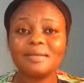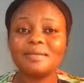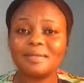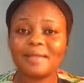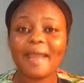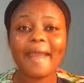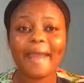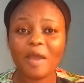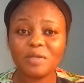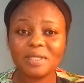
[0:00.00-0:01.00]
stay
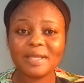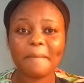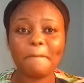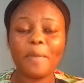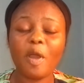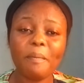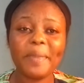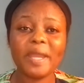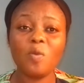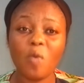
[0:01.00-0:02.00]
healthy,
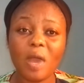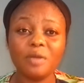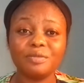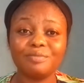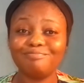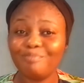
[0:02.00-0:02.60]
pumping well,